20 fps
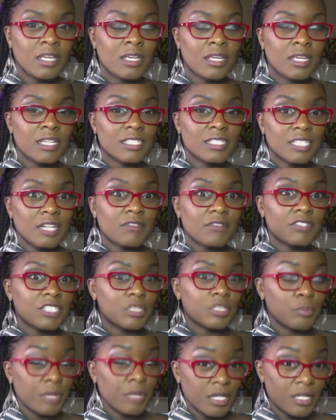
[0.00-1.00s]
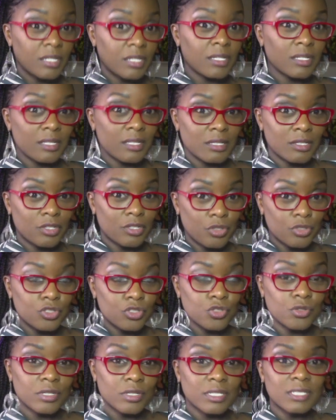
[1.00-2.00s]
Instead of just picking your
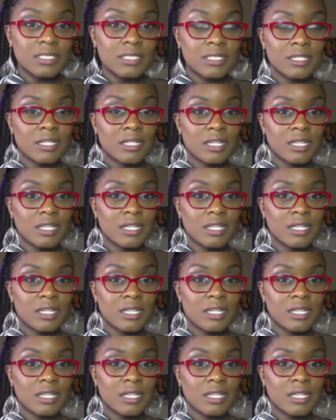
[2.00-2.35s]
choice,